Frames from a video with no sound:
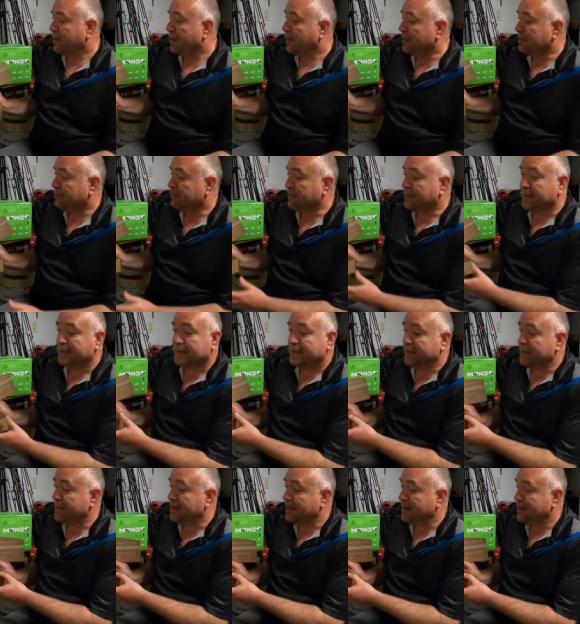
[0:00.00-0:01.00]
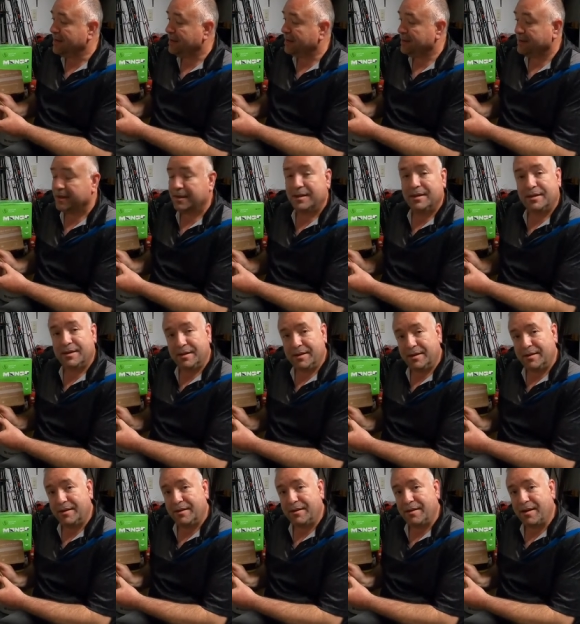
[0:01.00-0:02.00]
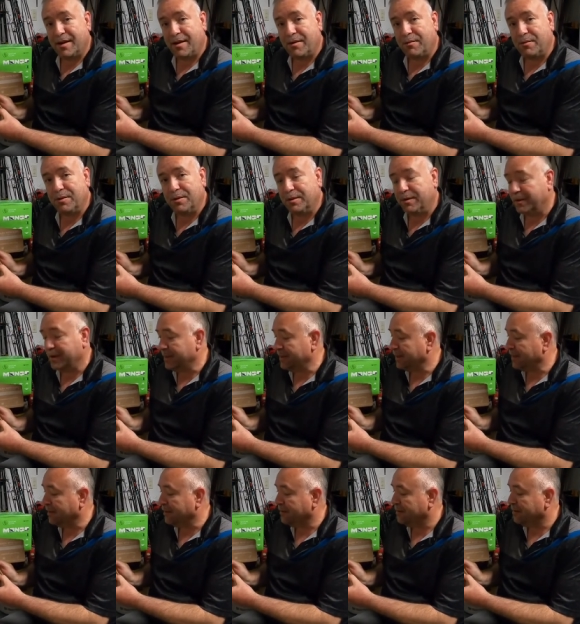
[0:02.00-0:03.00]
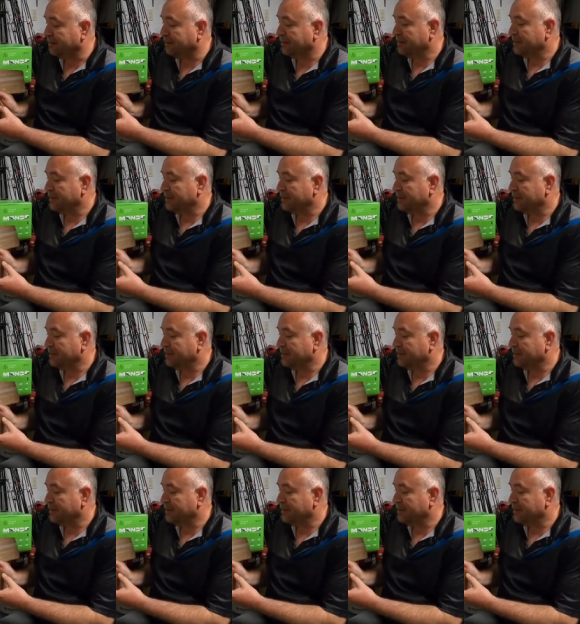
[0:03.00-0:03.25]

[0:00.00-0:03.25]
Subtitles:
as we can see, got a ruler in there.